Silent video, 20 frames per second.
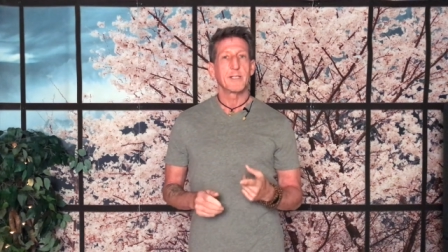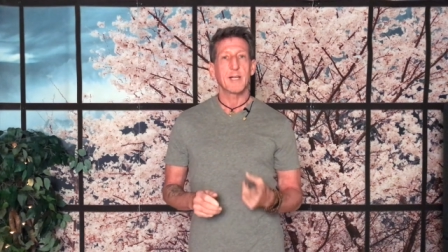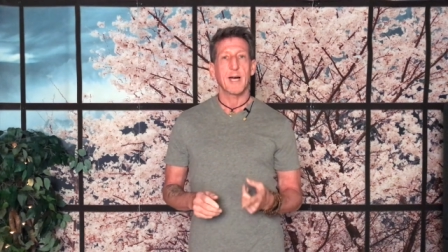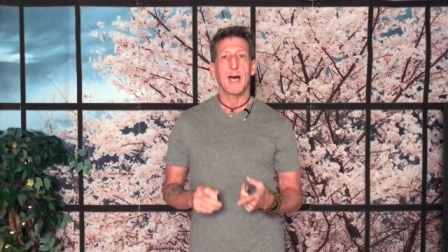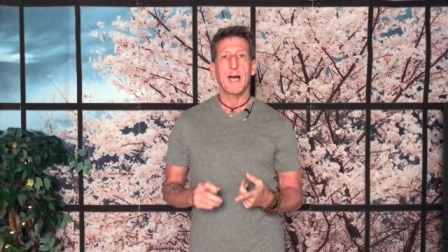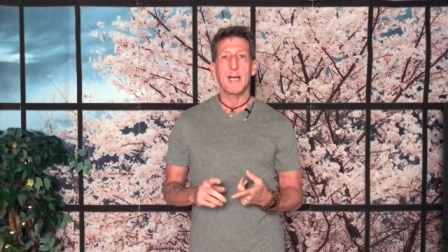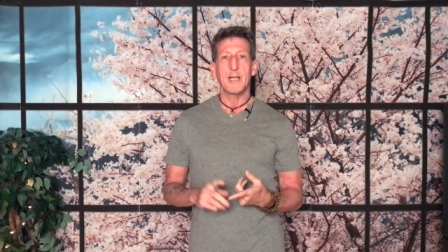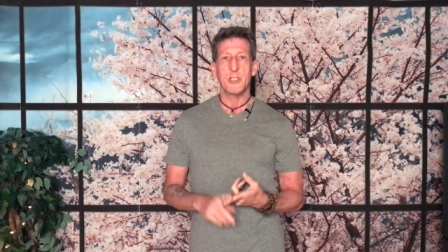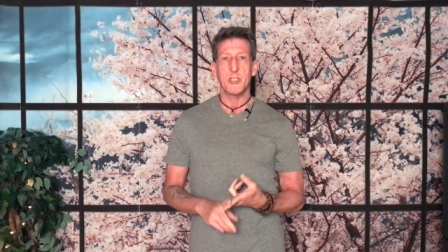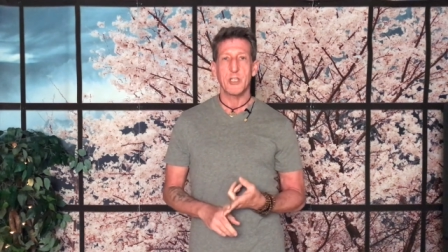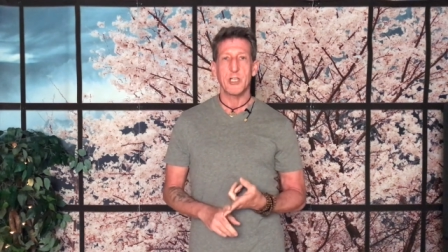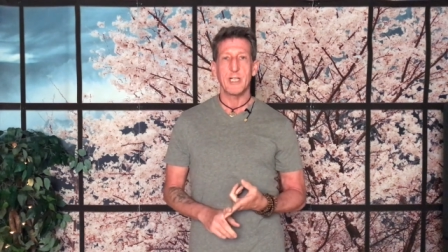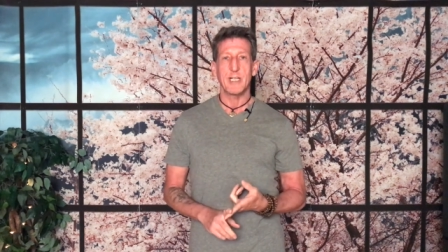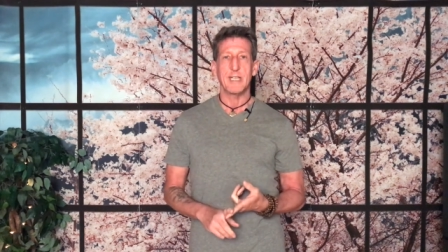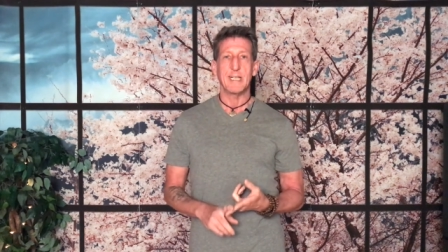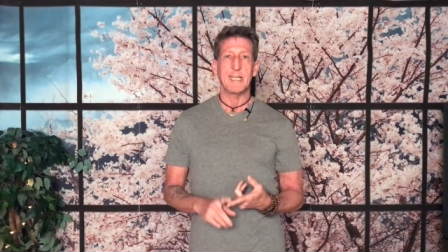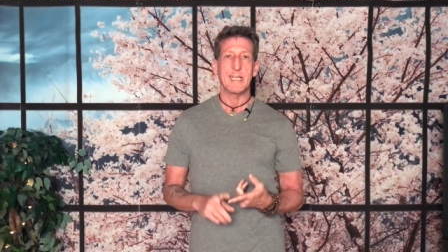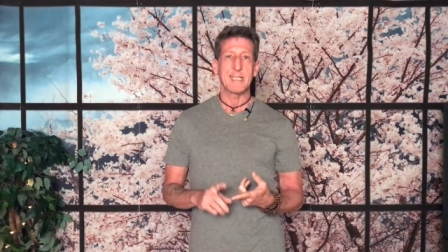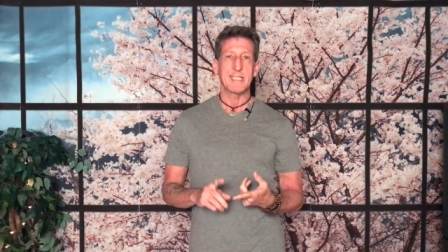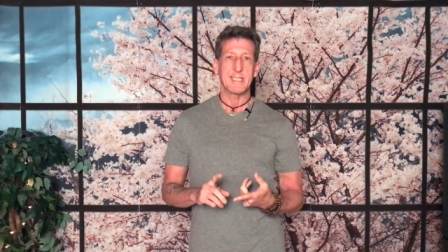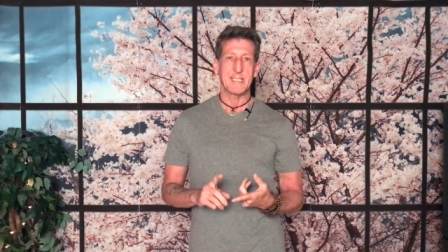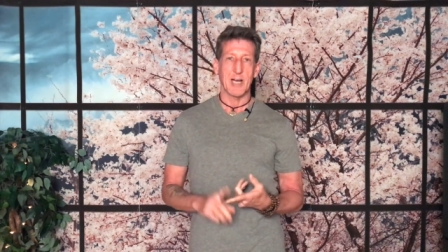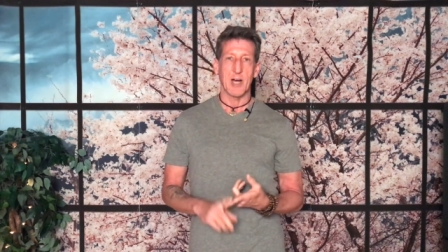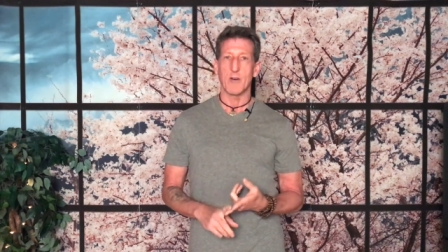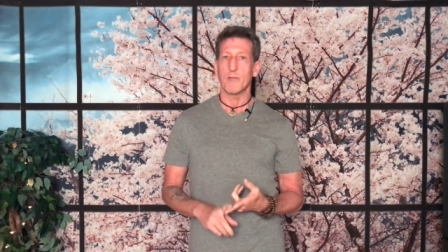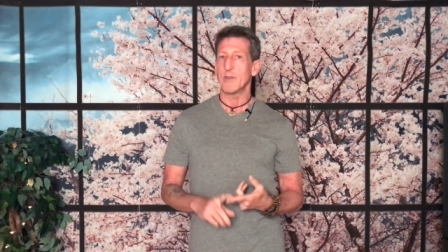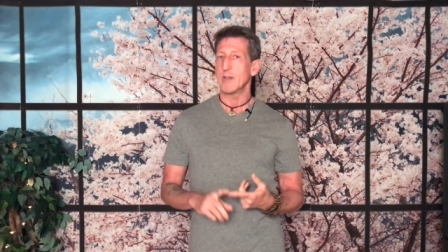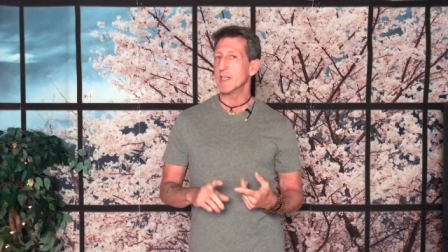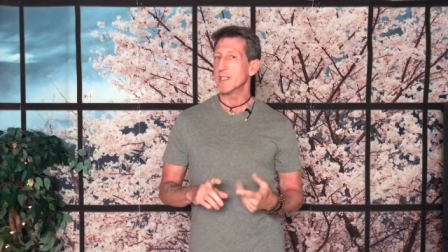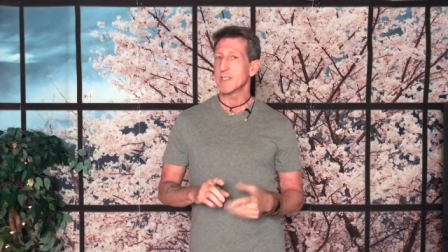Tai Chi
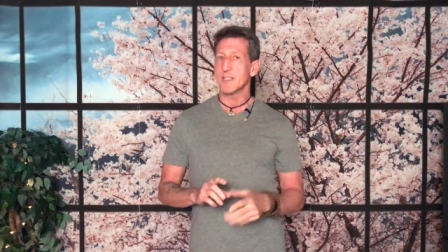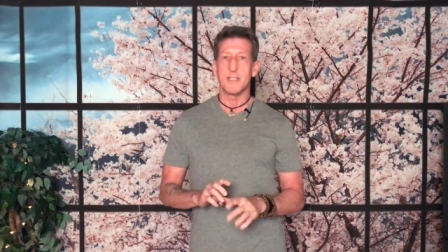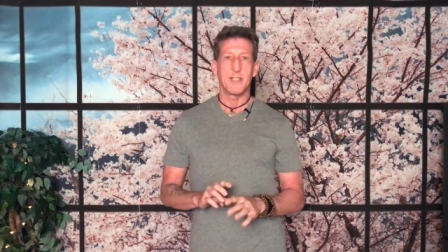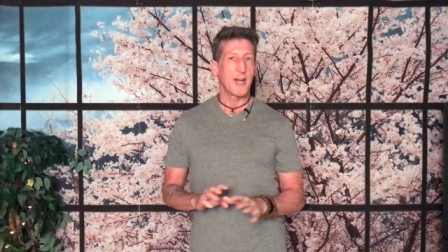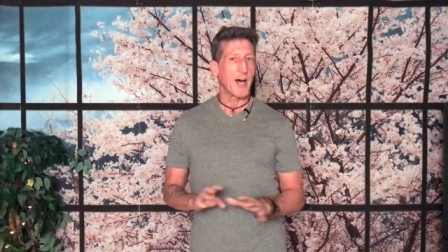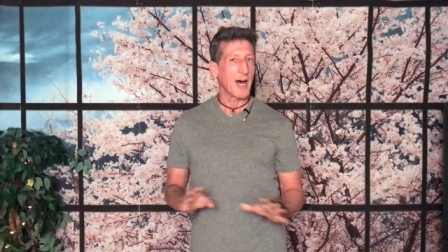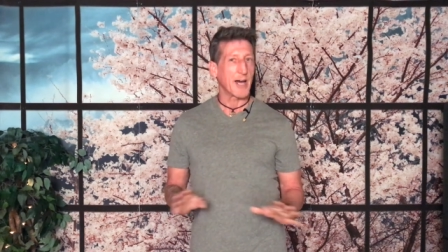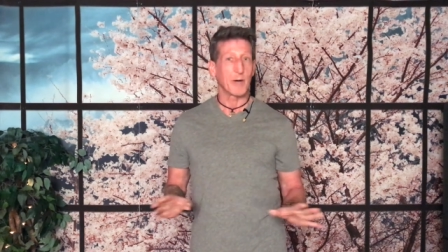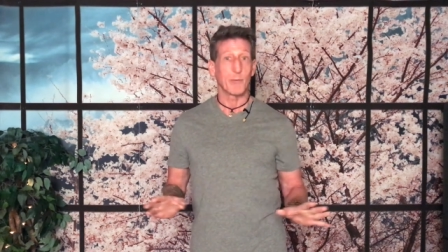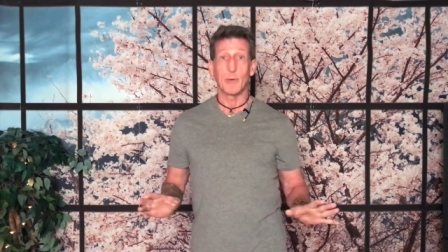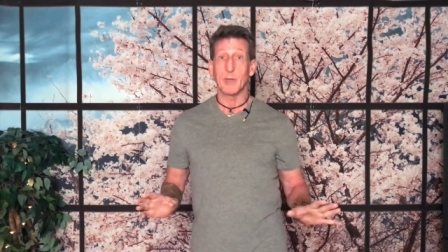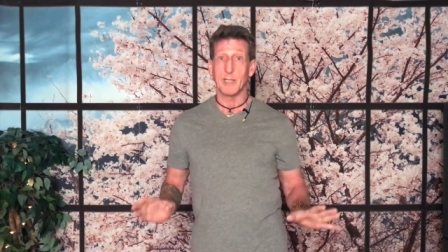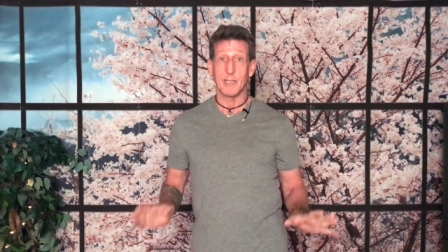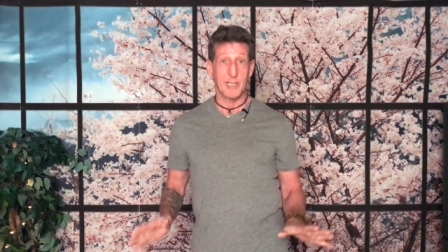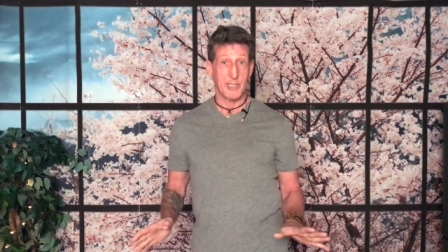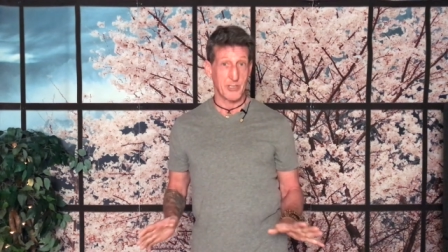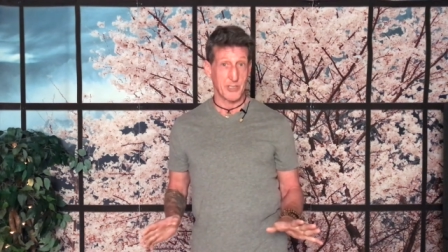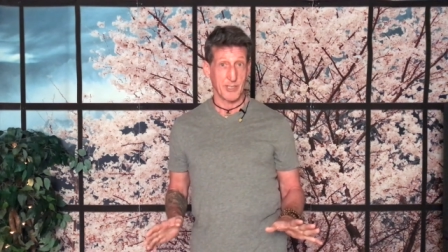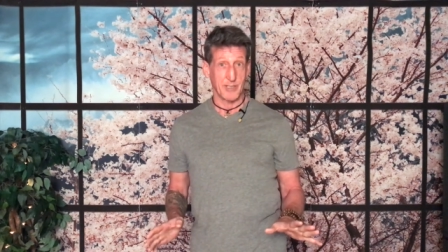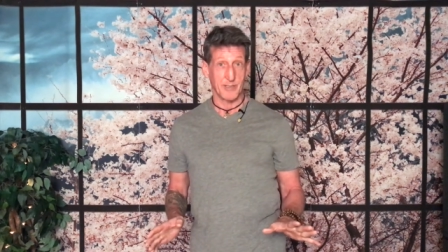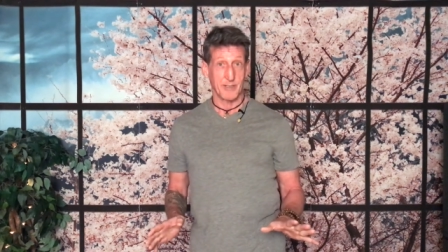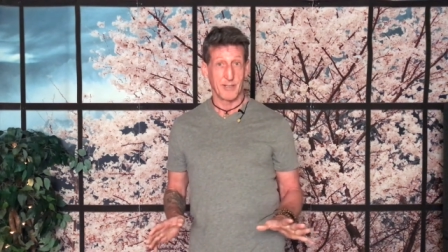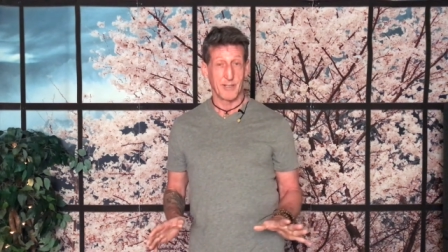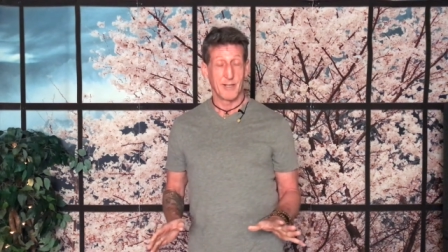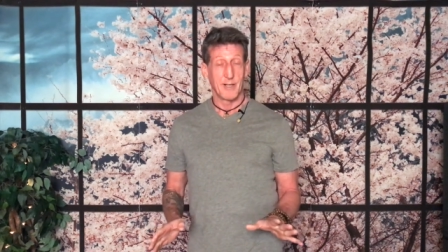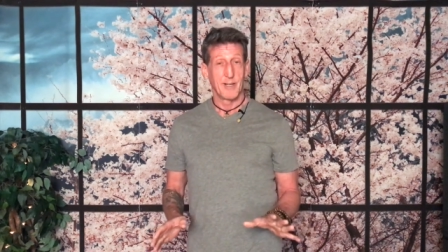itself is not a religion.